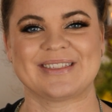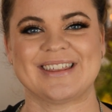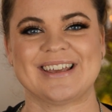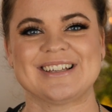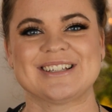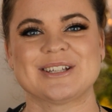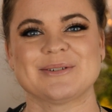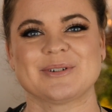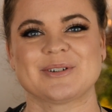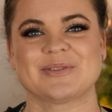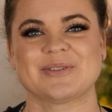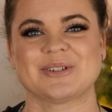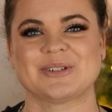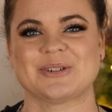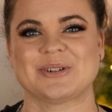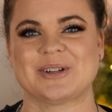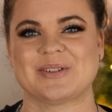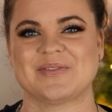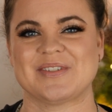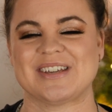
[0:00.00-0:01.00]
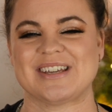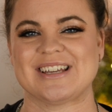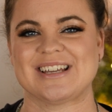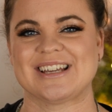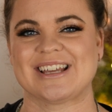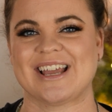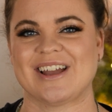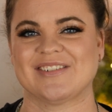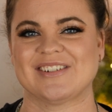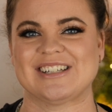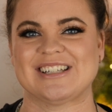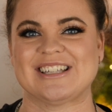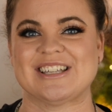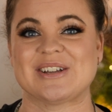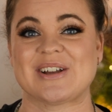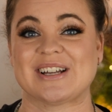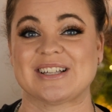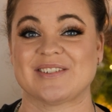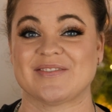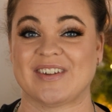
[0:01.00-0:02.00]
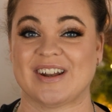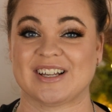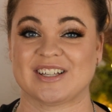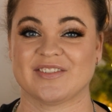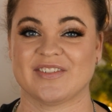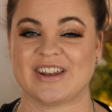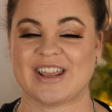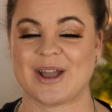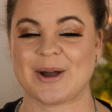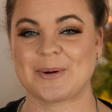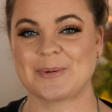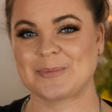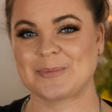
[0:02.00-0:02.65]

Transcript: Thanks so much for joining me. Can't wait to see you guys in my next video.